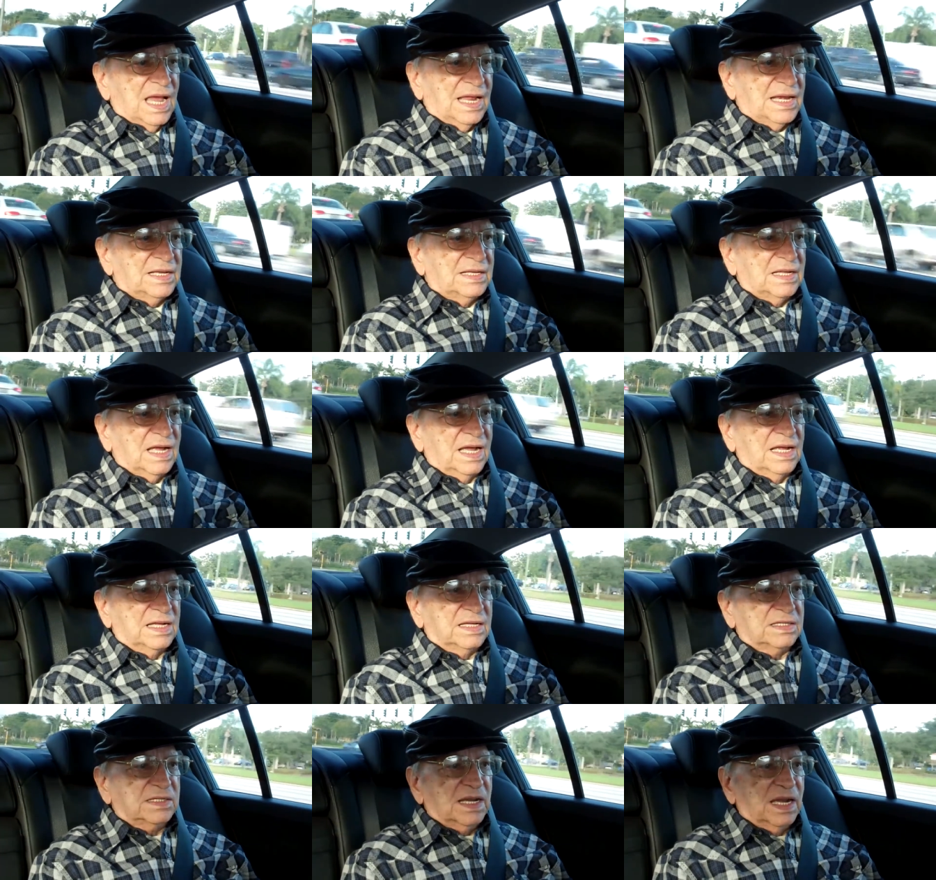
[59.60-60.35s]
and
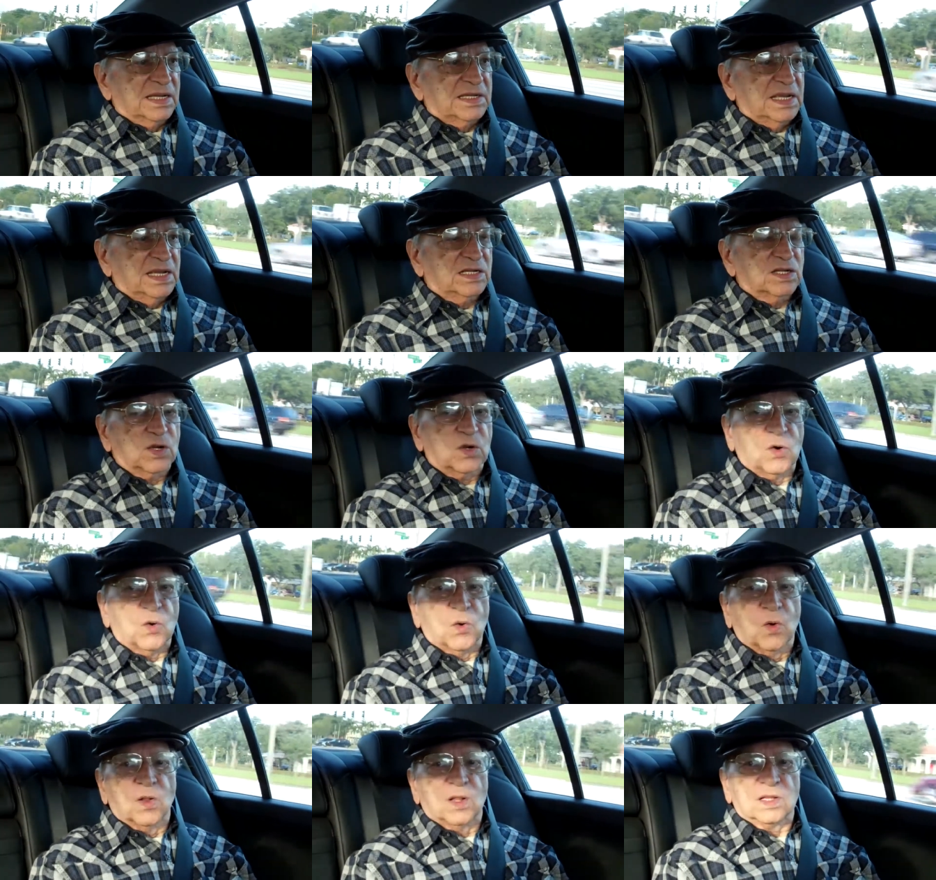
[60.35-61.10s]
I, I get a
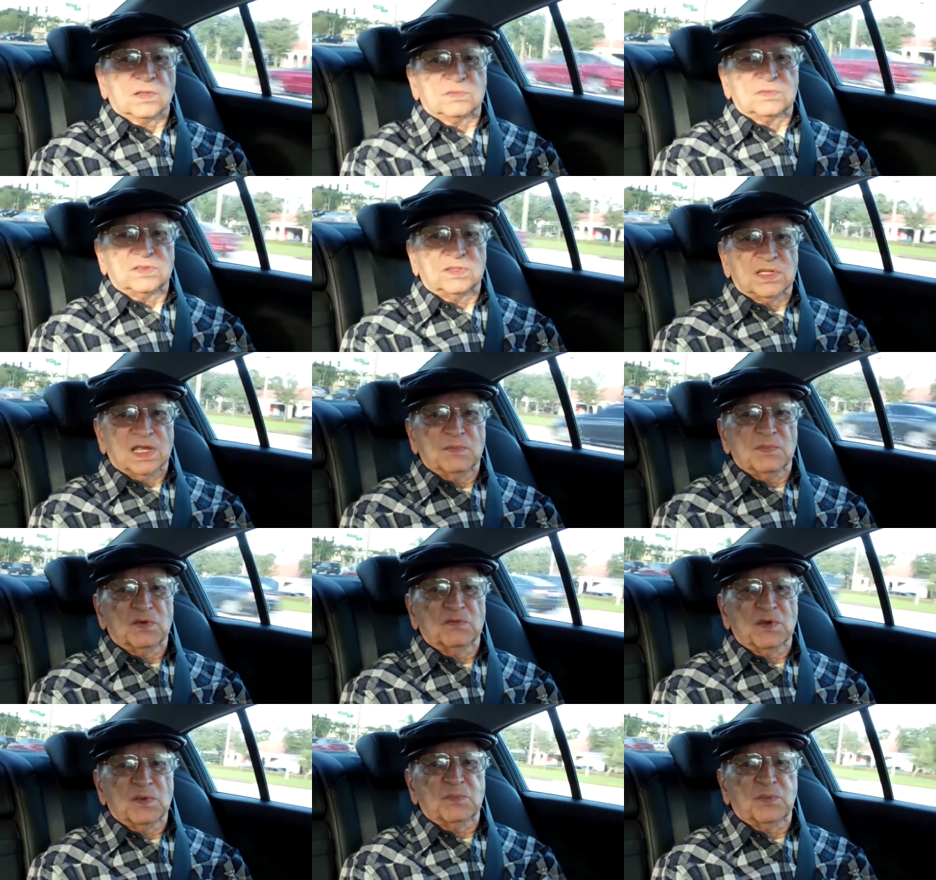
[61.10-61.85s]
call,
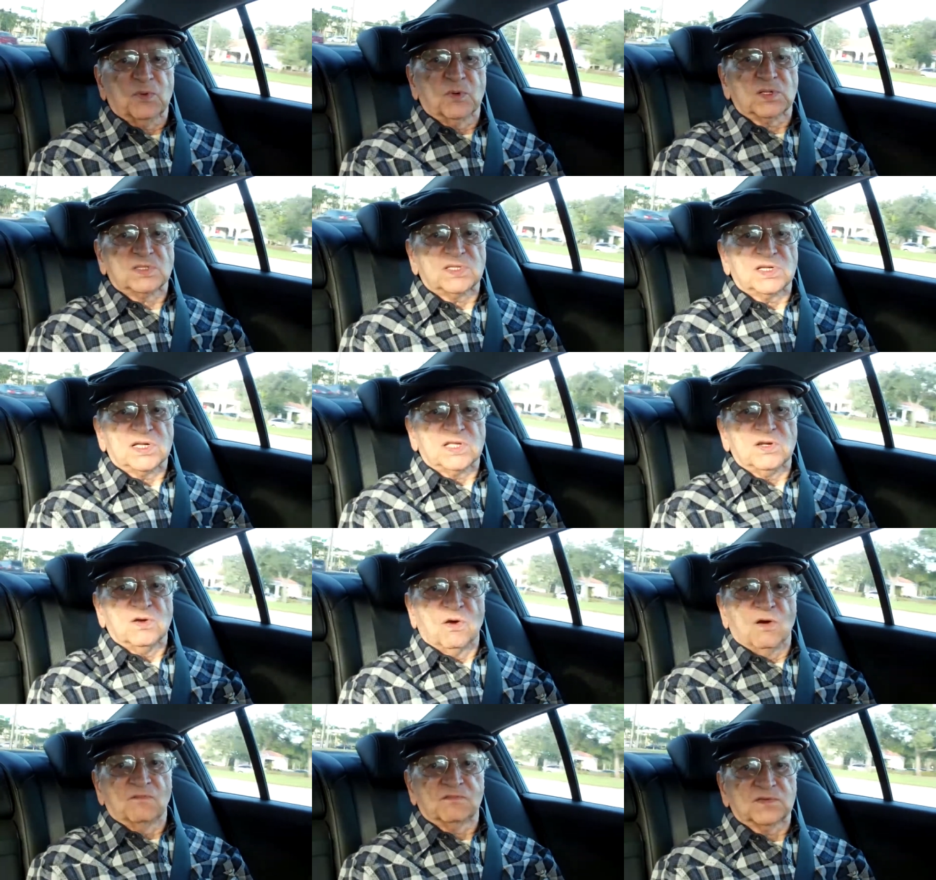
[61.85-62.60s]
Diva report to
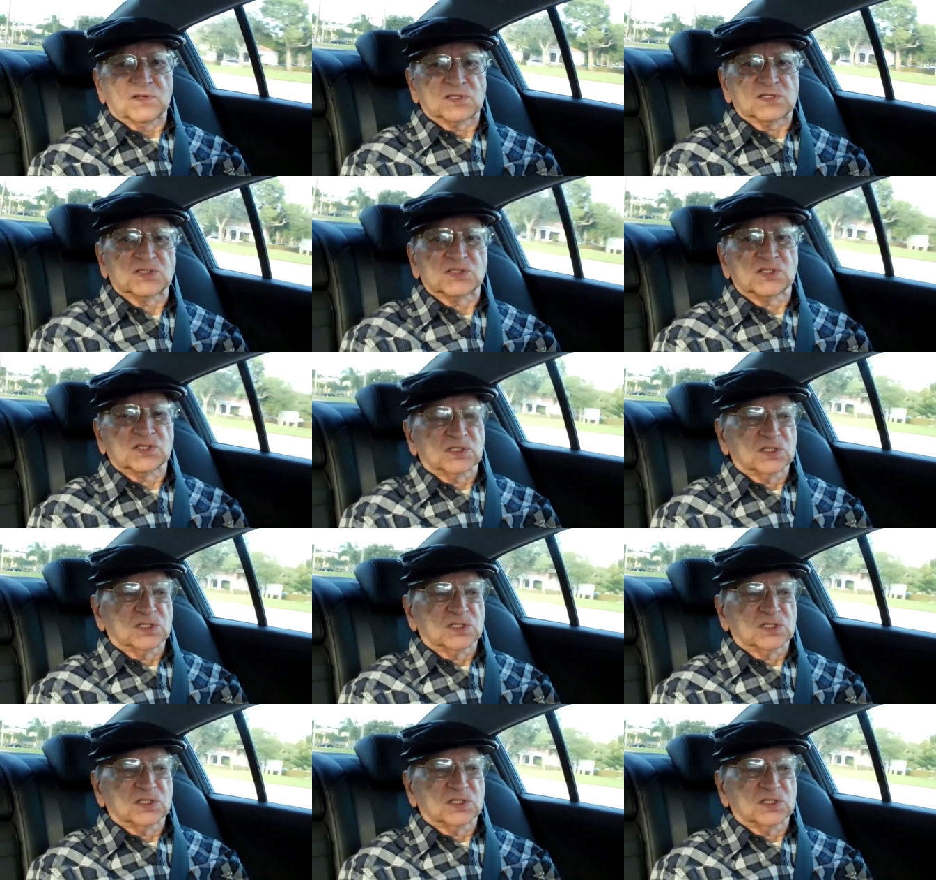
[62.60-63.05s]
the office.